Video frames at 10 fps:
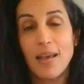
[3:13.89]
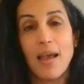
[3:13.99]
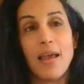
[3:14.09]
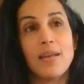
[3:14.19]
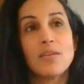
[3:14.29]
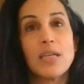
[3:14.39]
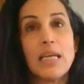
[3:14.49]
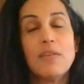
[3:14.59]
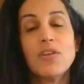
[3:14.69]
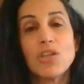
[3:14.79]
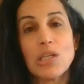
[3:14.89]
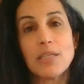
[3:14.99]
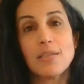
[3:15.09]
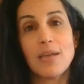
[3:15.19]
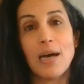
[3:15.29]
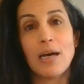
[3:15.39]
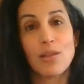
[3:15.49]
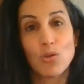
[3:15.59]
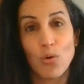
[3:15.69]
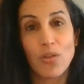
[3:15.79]
And even just the
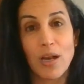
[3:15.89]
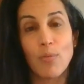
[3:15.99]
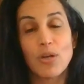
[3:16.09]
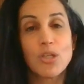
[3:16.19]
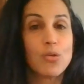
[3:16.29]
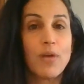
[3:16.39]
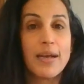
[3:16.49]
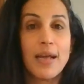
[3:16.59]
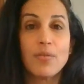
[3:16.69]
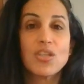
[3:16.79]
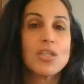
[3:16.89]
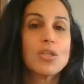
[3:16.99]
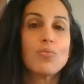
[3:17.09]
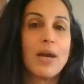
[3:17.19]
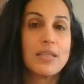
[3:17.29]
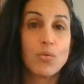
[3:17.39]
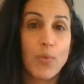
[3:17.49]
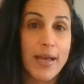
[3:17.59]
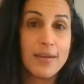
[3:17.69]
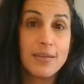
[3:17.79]
talk that I want to do right now is just to raise
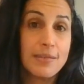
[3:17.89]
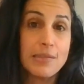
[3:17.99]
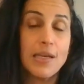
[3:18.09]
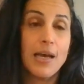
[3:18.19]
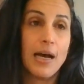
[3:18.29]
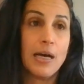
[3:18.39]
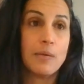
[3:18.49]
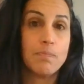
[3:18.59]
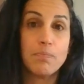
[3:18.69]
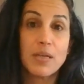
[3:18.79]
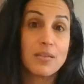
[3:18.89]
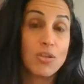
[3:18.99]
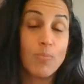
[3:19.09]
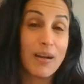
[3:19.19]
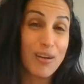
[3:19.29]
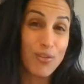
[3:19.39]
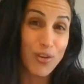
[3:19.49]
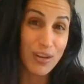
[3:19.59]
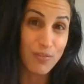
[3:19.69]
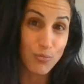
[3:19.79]
awareness, because you might
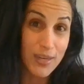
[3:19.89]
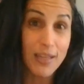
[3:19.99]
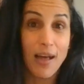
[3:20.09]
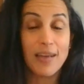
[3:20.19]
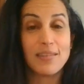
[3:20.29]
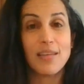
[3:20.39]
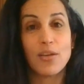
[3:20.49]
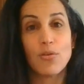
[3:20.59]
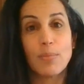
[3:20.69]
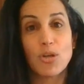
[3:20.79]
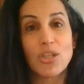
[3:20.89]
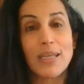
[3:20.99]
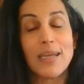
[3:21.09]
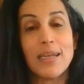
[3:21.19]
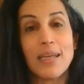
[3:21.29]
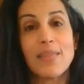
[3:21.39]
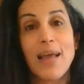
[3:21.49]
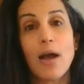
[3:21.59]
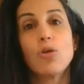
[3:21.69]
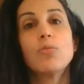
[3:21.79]
not even realize that you're emotionally eating, and
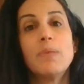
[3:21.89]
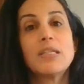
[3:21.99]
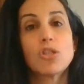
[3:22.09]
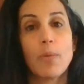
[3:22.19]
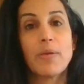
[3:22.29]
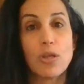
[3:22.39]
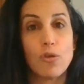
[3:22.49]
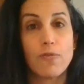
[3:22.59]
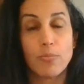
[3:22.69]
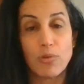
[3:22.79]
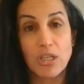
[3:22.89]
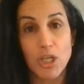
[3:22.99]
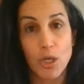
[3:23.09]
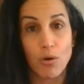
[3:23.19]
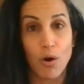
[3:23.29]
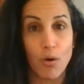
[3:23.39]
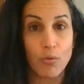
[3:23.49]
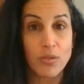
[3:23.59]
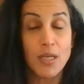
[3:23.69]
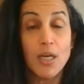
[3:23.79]
that could be stopping you from reaching your goals.